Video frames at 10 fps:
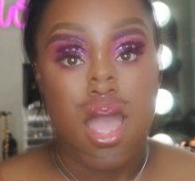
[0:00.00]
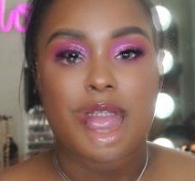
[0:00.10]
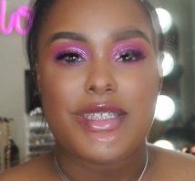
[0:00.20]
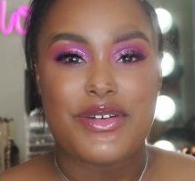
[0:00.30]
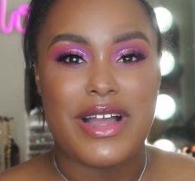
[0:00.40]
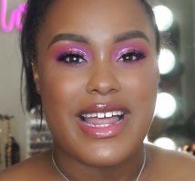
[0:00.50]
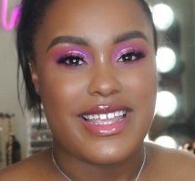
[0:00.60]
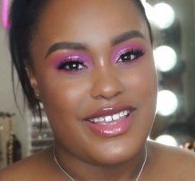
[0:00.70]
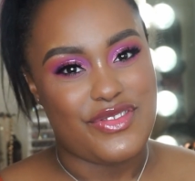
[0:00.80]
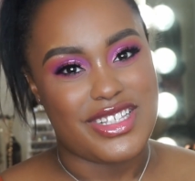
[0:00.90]
Please go ahead
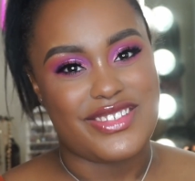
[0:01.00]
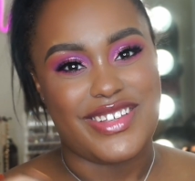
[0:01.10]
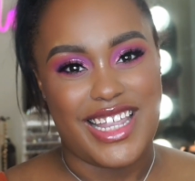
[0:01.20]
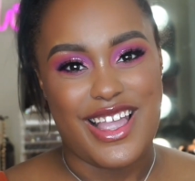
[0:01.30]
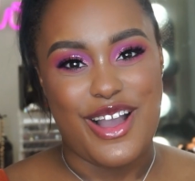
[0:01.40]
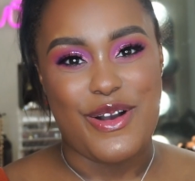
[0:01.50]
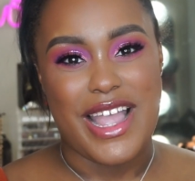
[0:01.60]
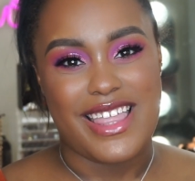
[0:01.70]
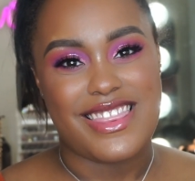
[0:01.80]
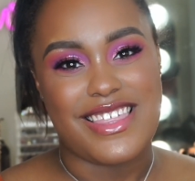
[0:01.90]
and give this video
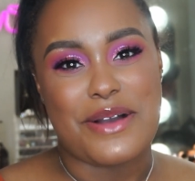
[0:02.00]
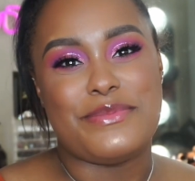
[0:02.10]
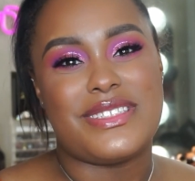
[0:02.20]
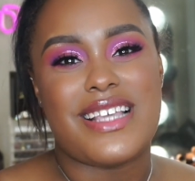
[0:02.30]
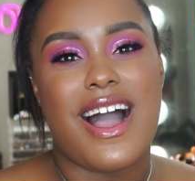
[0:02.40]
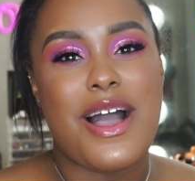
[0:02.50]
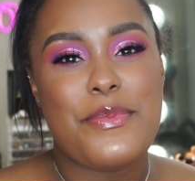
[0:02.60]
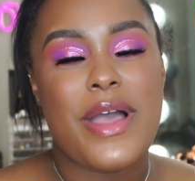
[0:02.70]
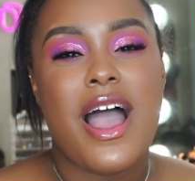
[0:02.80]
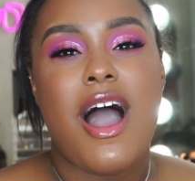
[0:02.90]
a thumbs
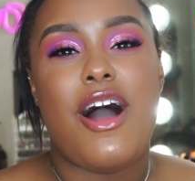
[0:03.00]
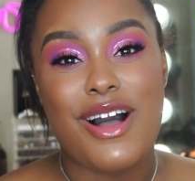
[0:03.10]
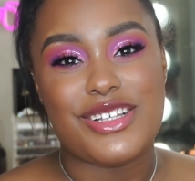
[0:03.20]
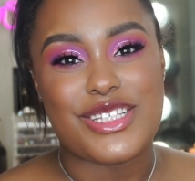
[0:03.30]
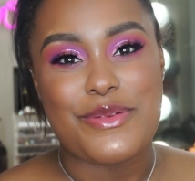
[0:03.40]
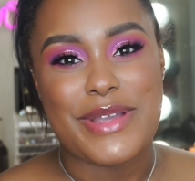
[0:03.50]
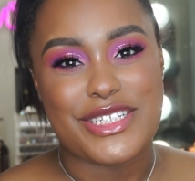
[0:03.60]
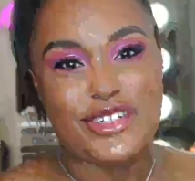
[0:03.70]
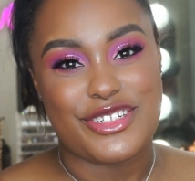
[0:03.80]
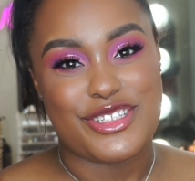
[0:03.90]
up. Also, make
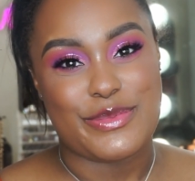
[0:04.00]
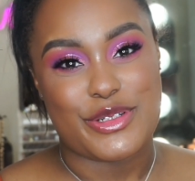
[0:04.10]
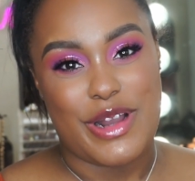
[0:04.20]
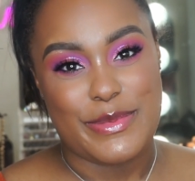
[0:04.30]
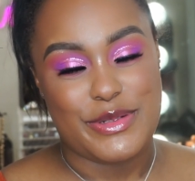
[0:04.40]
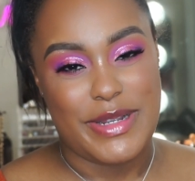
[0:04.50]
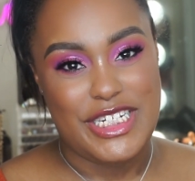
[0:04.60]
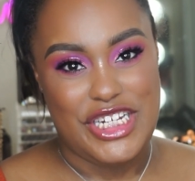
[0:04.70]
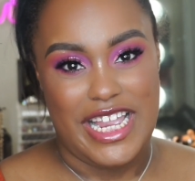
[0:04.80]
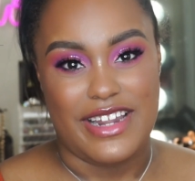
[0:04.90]
sure to subscribe to
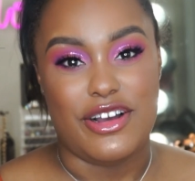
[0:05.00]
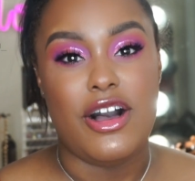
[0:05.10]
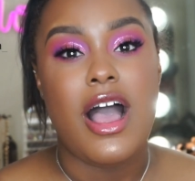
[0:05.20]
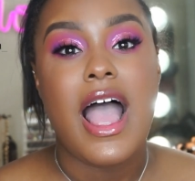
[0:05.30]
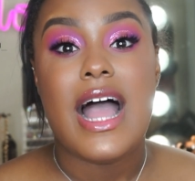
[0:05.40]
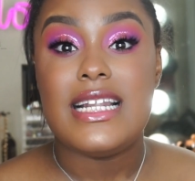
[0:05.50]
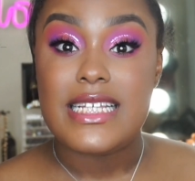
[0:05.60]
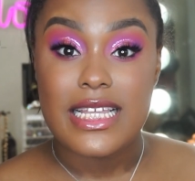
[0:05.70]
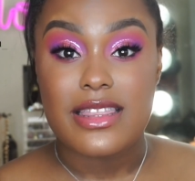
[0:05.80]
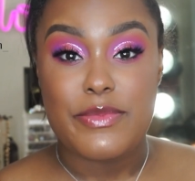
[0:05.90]
my channel and
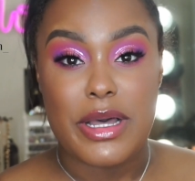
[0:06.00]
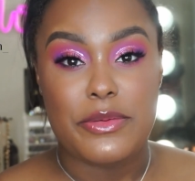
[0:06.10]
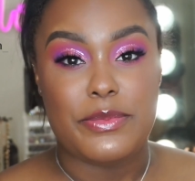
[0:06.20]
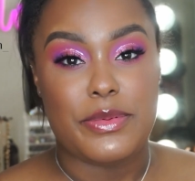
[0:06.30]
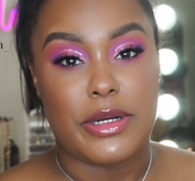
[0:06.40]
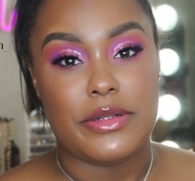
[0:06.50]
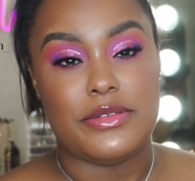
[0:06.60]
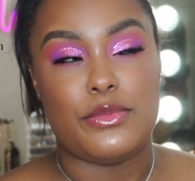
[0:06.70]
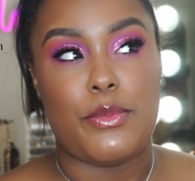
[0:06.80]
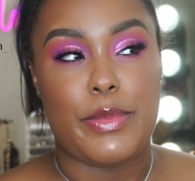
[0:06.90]
hit the bell
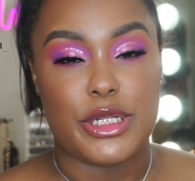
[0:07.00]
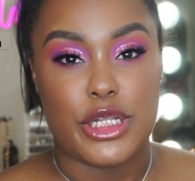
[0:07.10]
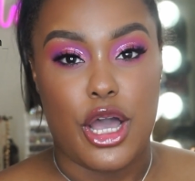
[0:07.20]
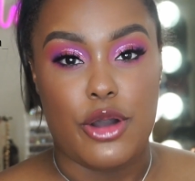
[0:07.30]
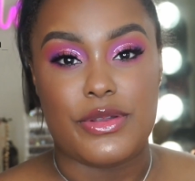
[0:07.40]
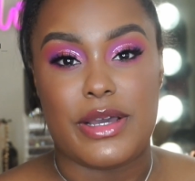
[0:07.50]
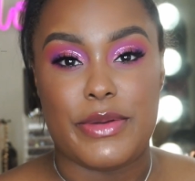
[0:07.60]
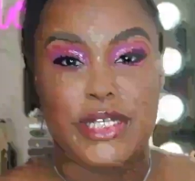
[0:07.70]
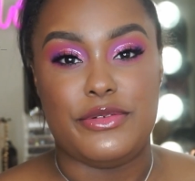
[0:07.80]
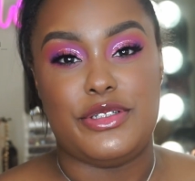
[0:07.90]
button below. That
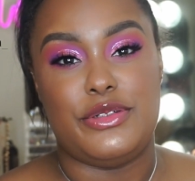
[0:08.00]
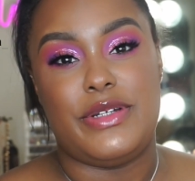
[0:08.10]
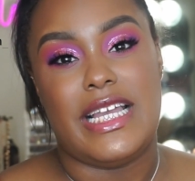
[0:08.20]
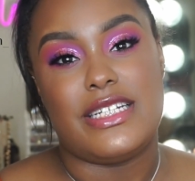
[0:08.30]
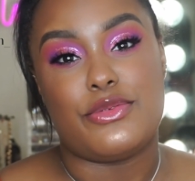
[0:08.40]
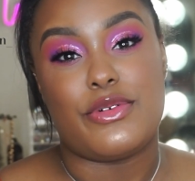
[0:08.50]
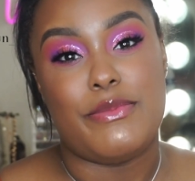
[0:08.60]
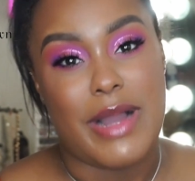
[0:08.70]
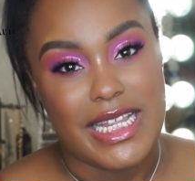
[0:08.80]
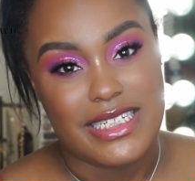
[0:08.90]
way you do get
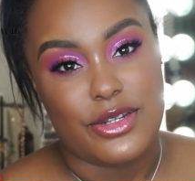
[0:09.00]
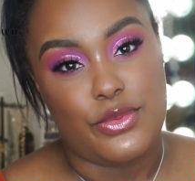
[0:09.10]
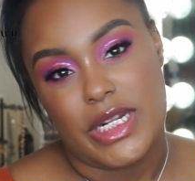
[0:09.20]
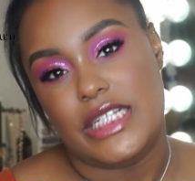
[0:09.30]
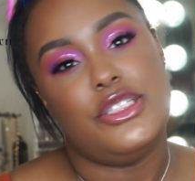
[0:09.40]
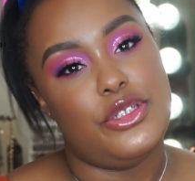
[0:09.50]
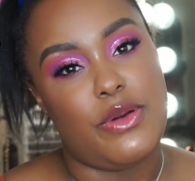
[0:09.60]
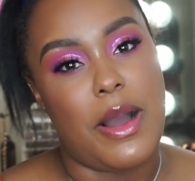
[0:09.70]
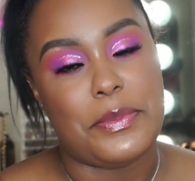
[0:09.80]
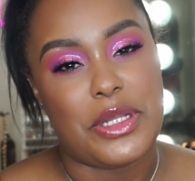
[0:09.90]
reminded when I
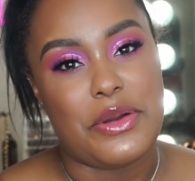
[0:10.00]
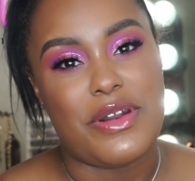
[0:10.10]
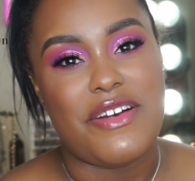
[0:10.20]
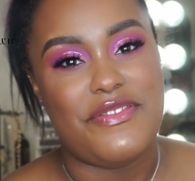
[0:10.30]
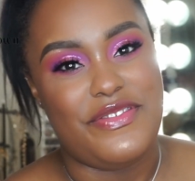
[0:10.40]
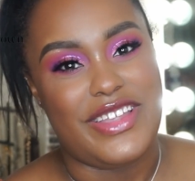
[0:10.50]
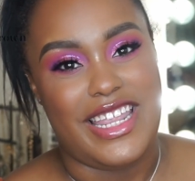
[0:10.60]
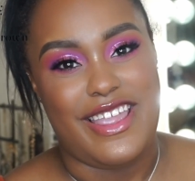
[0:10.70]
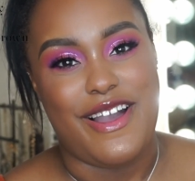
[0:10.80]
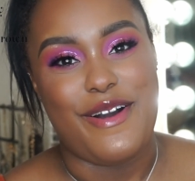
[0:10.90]
do upload a
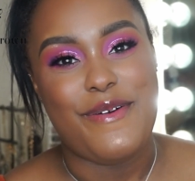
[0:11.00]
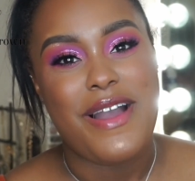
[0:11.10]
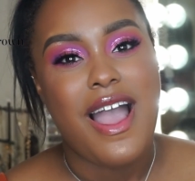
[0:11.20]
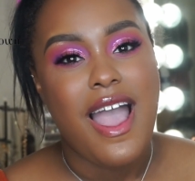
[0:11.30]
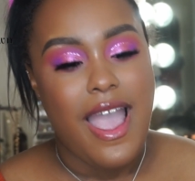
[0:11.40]
video.